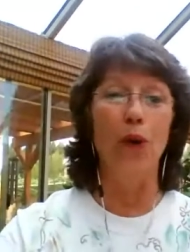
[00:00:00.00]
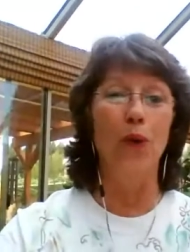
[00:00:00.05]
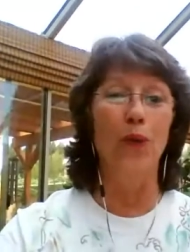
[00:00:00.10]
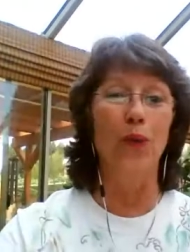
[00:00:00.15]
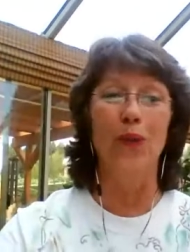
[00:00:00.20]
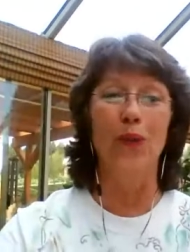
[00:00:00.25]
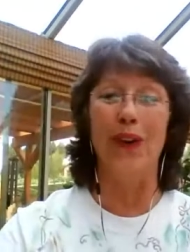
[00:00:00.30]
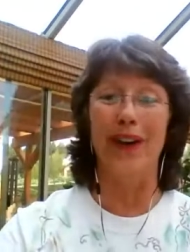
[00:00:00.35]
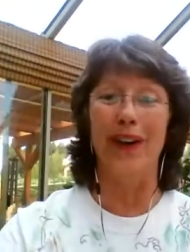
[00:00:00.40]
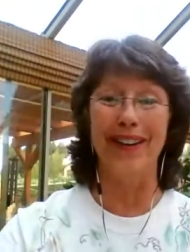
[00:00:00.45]

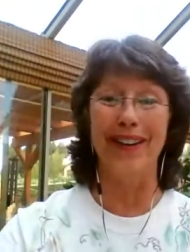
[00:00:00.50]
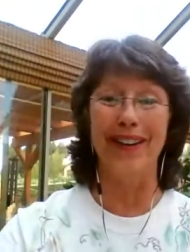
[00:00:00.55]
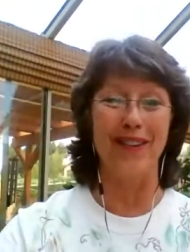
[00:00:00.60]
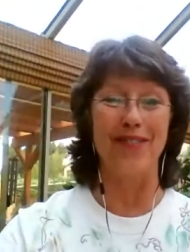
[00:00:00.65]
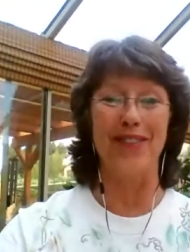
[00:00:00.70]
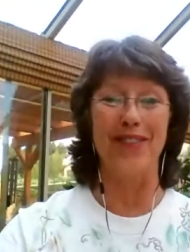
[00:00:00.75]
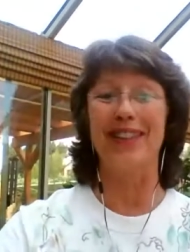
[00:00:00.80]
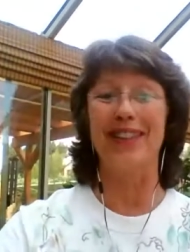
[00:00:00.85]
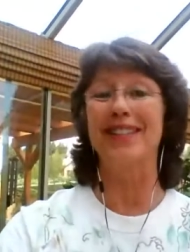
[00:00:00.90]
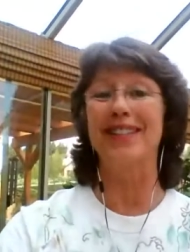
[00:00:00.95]
whatever
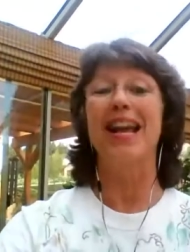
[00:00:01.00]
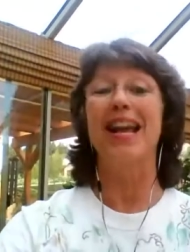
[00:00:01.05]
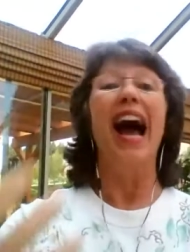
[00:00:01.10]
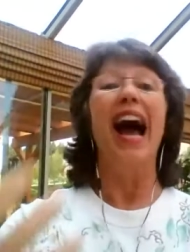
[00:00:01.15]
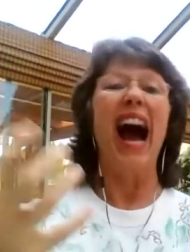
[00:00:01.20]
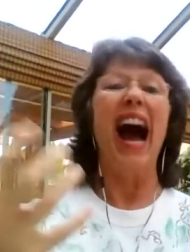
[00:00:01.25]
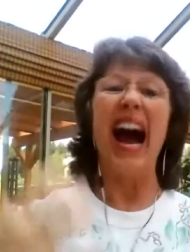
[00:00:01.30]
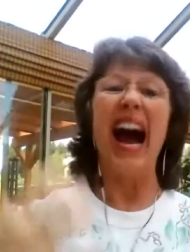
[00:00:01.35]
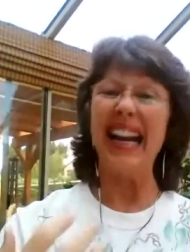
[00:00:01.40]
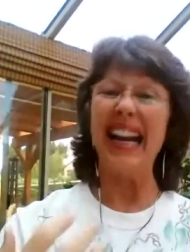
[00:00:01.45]
because
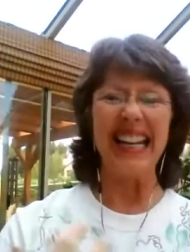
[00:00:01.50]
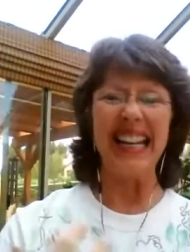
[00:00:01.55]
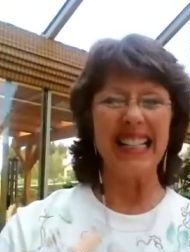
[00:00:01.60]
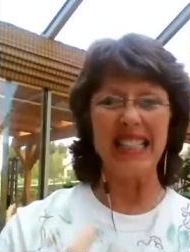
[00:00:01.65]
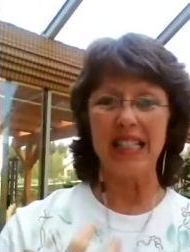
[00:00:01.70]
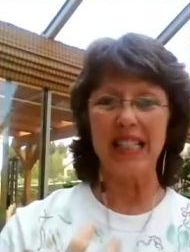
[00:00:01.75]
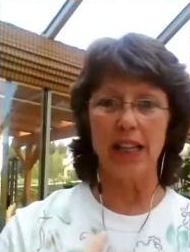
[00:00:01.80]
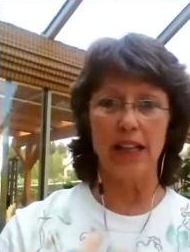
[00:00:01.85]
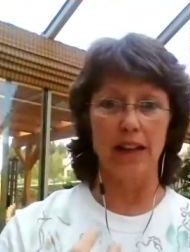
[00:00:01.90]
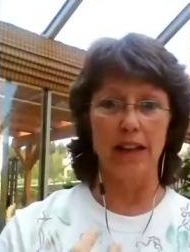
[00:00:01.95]
I can't see
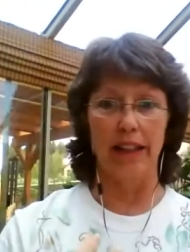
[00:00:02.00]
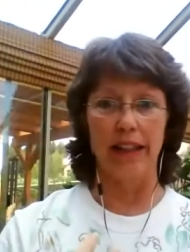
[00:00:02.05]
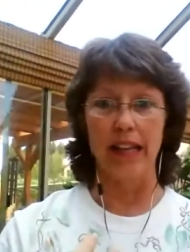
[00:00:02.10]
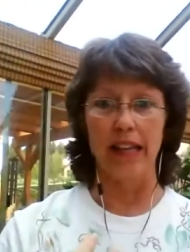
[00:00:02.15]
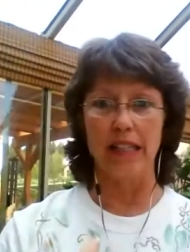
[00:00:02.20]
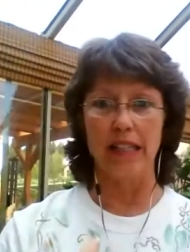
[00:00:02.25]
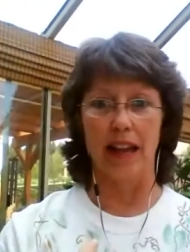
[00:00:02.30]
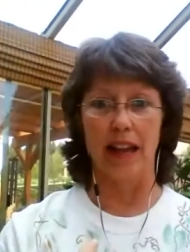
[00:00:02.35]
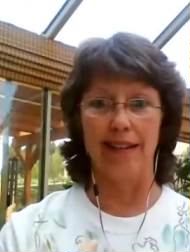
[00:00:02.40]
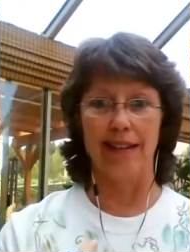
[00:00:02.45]
it on this
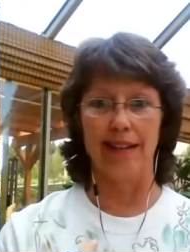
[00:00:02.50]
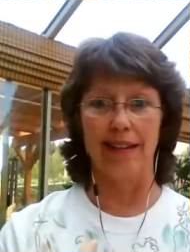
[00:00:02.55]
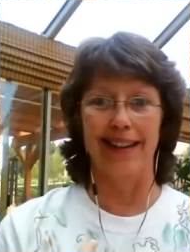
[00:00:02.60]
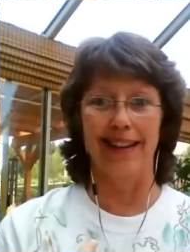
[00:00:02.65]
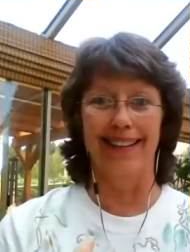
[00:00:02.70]
end.